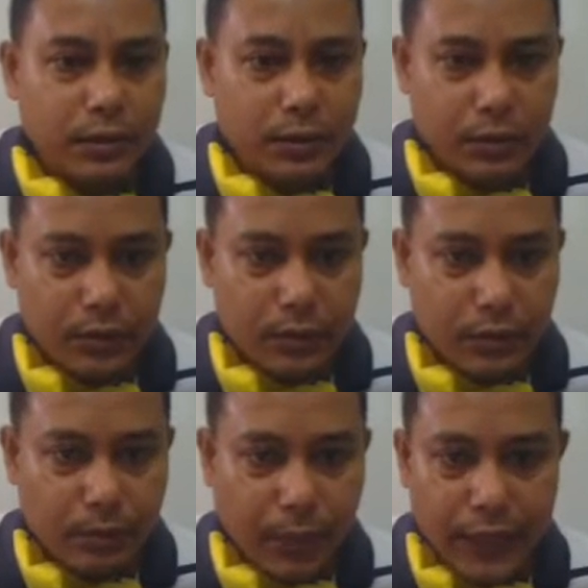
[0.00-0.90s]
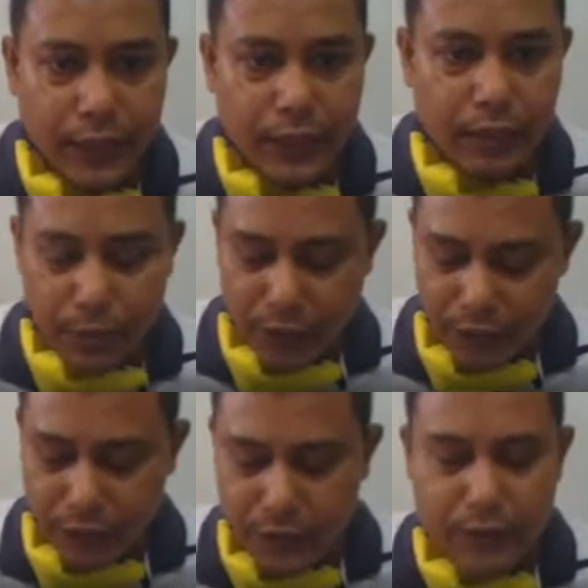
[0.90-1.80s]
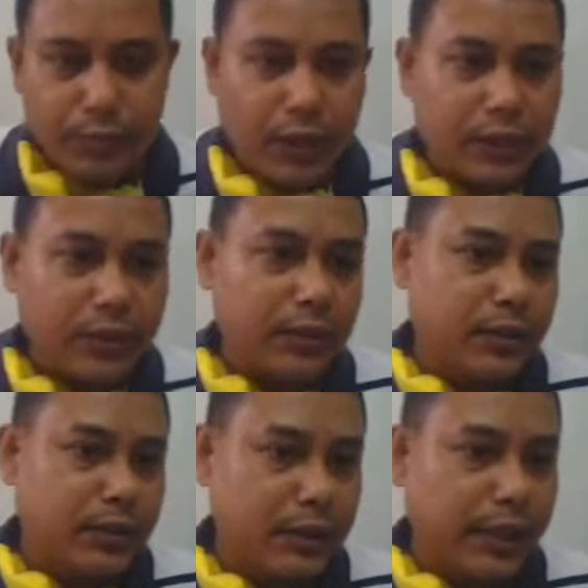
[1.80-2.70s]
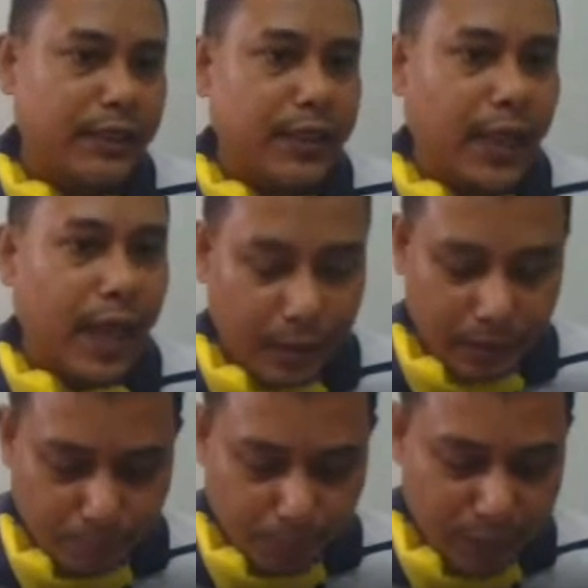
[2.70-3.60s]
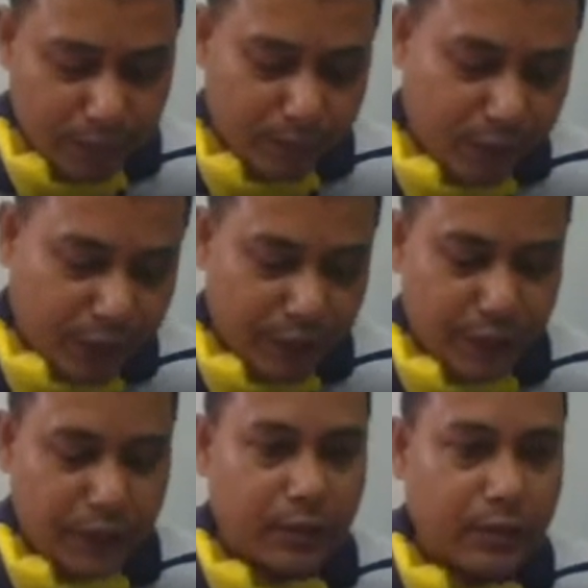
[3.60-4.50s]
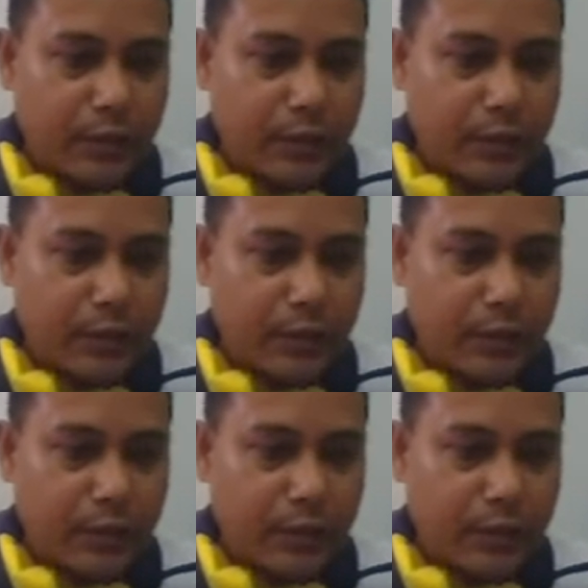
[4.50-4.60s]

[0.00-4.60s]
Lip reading: So binary operation symbols say time, multiplication.